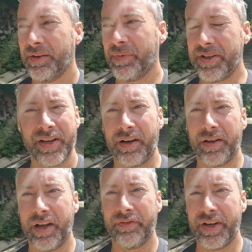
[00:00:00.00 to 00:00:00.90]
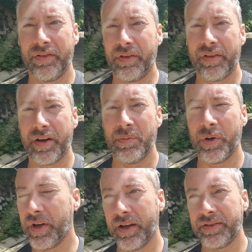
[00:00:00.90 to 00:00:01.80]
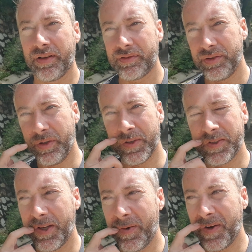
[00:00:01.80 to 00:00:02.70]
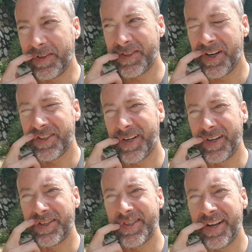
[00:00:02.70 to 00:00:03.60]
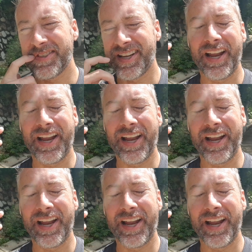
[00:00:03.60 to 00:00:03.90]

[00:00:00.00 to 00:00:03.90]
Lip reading: my entire life. I never even thought about God until 2 years ago when I started to change things.